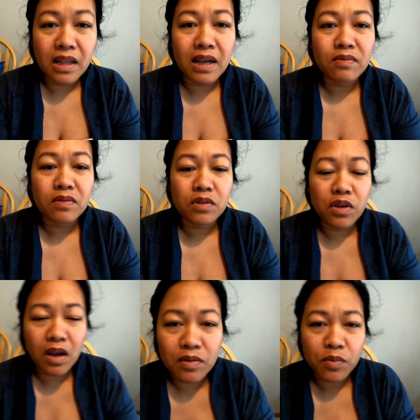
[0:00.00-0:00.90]
love? Do
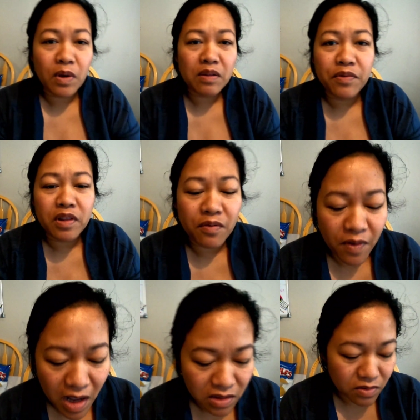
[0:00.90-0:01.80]
you have to wait for the
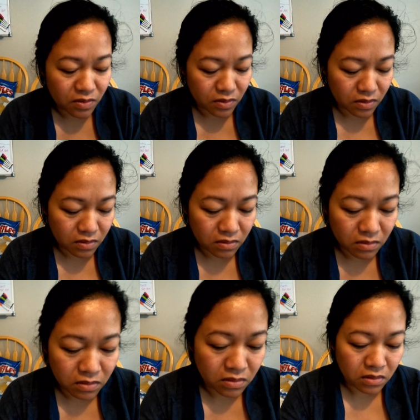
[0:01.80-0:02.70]
fog to
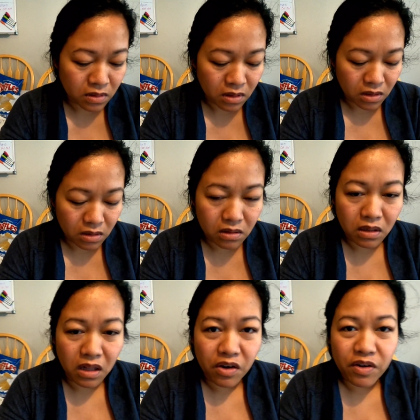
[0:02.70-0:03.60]

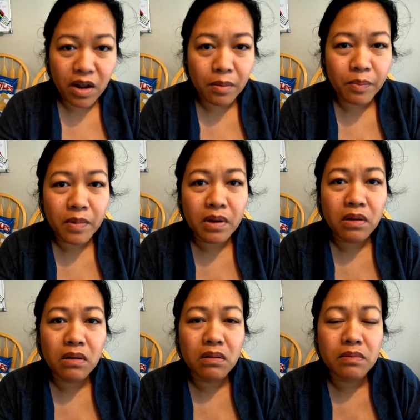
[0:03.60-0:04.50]
clear up?
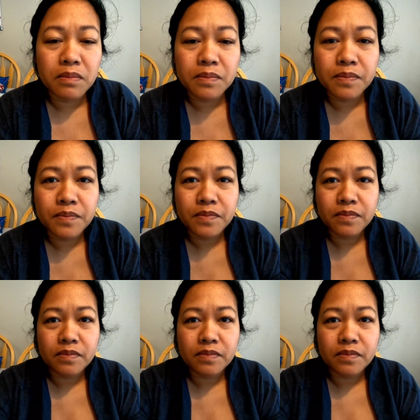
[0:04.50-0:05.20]
No.